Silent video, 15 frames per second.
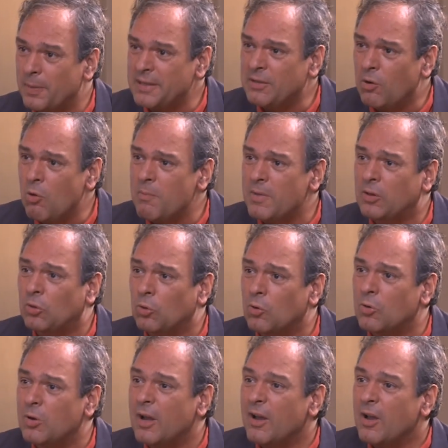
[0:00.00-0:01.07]
please allow me
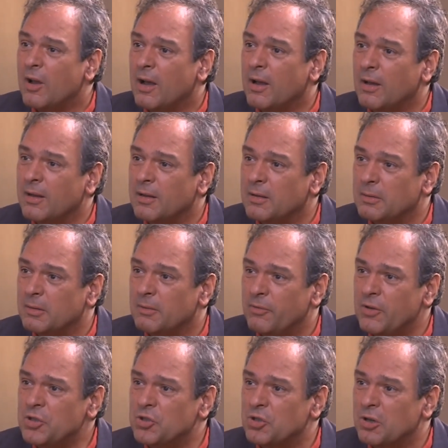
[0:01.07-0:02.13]
to uh,
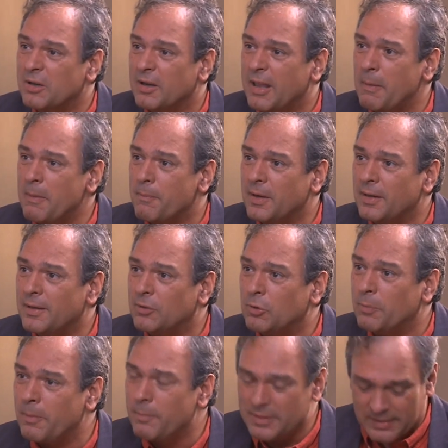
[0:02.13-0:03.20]
wish uh, happy birthday to
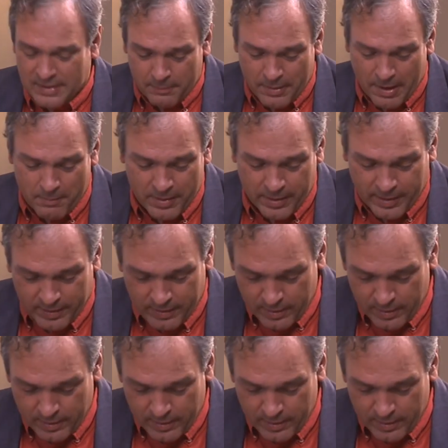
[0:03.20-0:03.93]
People's Republic.